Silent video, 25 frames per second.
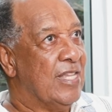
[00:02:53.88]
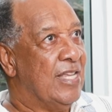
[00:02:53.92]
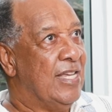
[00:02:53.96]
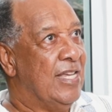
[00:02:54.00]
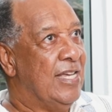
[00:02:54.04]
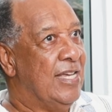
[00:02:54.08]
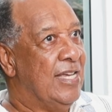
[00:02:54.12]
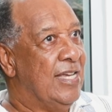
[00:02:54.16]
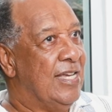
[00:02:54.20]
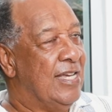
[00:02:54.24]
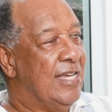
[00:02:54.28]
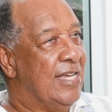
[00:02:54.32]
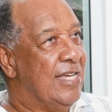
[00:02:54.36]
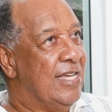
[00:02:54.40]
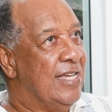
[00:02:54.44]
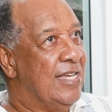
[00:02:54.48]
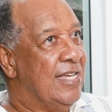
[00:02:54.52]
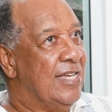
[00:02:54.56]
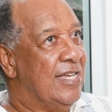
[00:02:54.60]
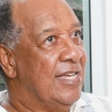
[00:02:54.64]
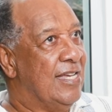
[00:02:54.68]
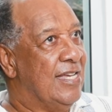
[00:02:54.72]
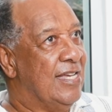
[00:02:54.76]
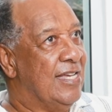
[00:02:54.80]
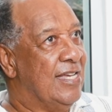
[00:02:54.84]
uh,
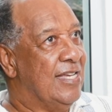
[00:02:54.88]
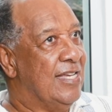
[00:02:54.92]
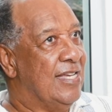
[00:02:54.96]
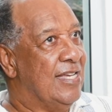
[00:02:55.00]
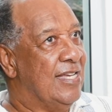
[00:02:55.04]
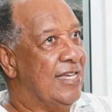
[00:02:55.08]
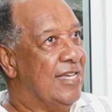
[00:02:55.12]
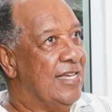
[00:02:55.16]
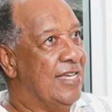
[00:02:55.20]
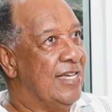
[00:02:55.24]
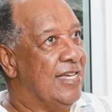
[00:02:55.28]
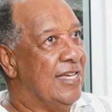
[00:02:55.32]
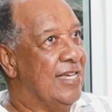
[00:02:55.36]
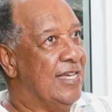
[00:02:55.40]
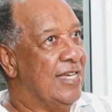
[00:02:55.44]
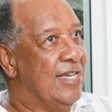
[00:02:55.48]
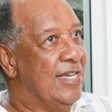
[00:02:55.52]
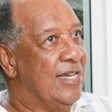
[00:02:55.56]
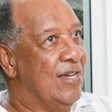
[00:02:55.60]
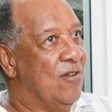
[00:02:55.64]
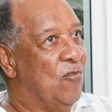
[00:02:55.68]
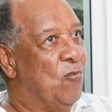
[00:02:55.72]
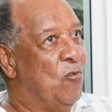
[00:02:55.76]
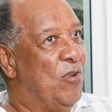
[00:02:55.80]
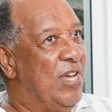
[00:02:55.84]

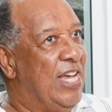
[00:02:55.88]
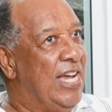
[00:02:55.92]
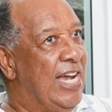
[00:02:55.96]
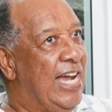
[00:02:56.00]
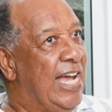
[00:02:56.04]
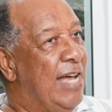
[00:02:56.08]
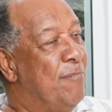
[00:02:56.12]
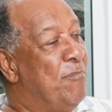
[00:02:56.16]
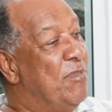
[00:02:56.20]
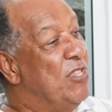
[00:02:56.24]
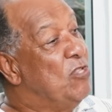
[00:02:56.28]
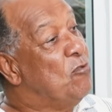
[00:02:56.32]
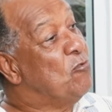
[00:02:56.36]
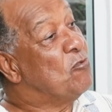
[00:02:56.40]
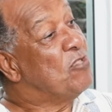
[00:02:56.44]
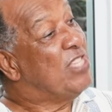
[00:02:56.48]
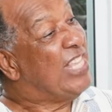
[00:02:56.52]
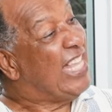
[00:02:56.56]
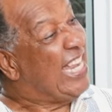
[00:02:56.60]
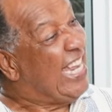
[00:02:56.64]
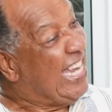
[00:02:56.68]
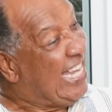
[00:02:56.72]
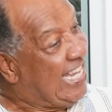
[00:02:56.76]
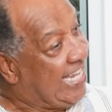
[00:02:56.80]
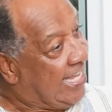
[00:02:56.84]
when coming to
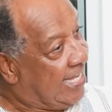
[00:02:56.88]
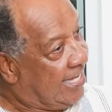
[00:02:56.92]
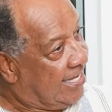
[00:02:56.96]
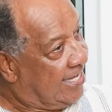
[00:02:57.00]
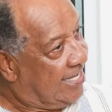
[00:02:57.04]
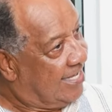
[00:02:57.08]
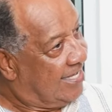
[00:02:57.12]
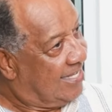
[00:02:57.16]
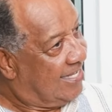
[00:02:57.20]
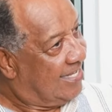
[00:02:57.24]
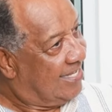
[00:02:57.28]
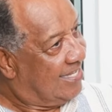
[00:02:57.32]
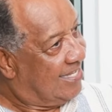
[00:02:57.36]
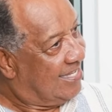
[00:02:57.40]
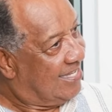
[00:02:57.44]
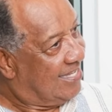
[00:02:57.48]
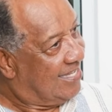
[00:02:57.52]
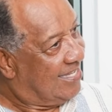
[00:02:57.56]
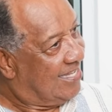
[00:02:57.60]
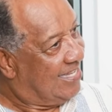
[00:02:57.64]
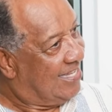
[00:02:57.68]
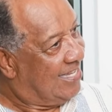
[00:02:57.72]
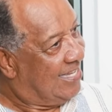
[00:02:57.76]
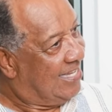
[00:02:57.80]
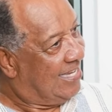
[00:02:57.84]
training,
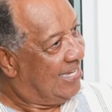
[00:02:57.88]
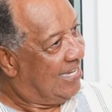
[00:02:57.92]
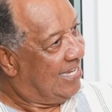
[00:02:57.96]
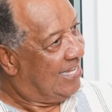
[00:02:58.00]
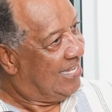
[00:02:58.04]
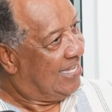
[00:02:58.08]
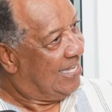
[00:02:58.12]
uh-huh. Mm.